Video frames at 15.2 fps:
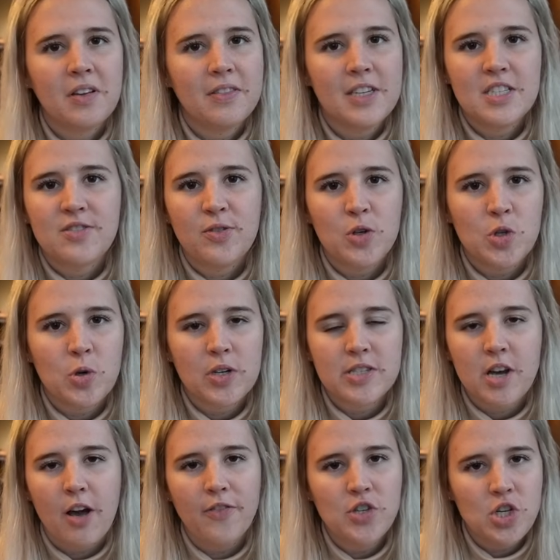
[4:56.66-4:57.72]
This food tour is
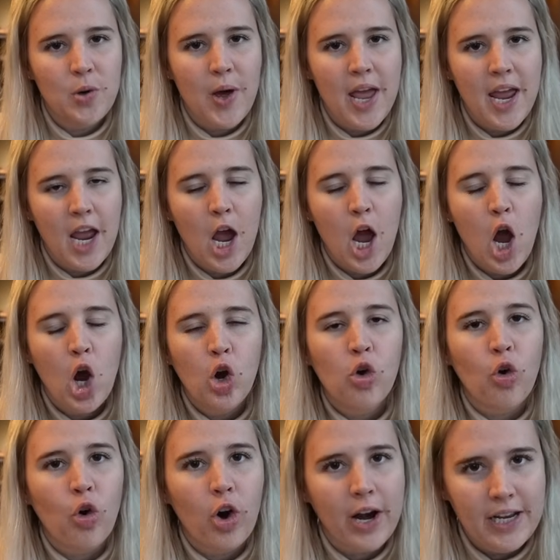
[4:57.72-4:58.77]
off to a
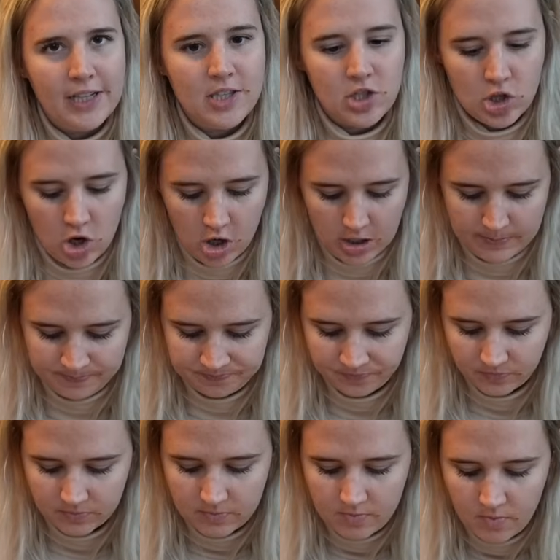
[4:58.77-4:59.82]
great start.
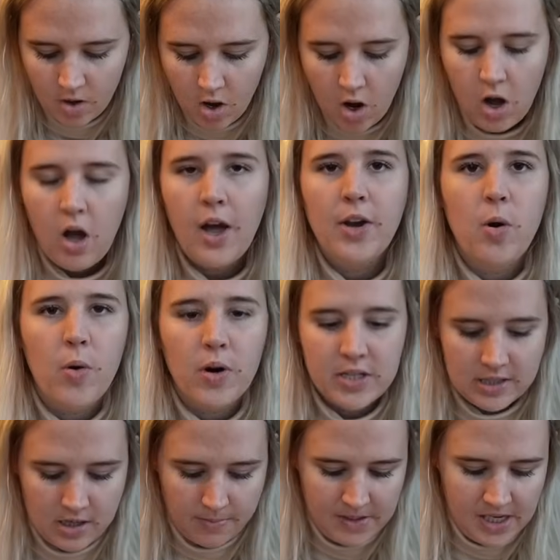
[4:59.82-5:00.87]
Oh, I don't want to
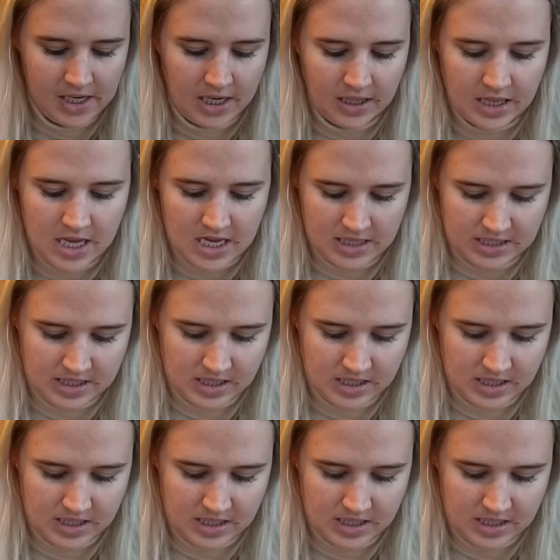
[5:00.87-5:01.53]
stop eating this.